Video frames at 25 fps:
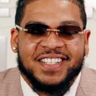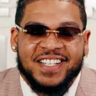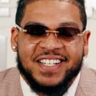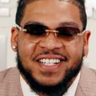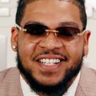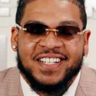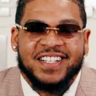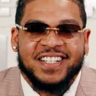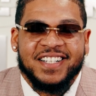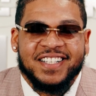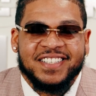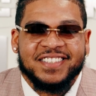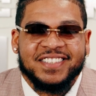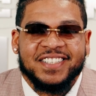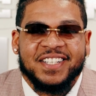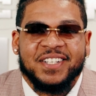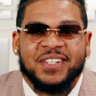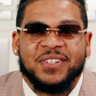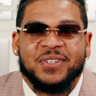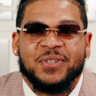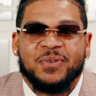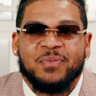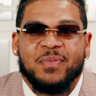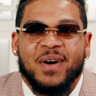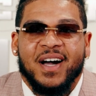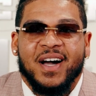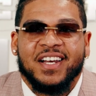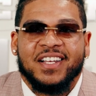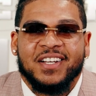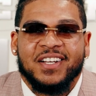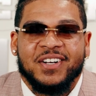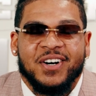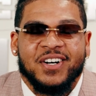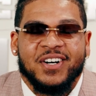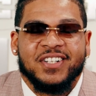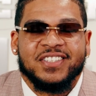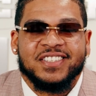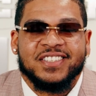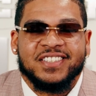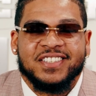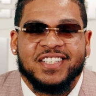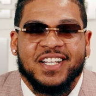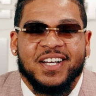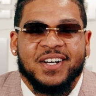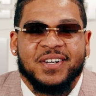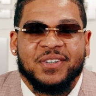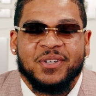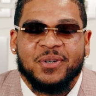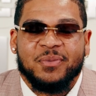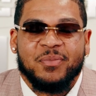yeah. I said, your new bodyguard's in
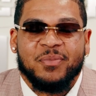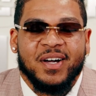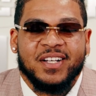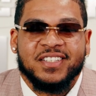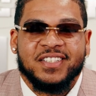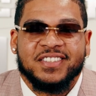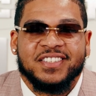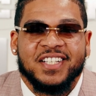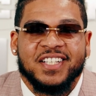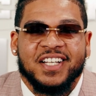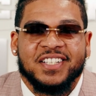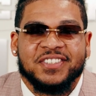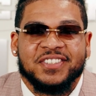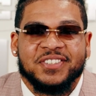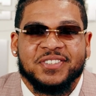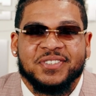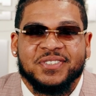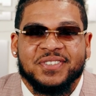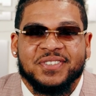town. Nobody's touching you.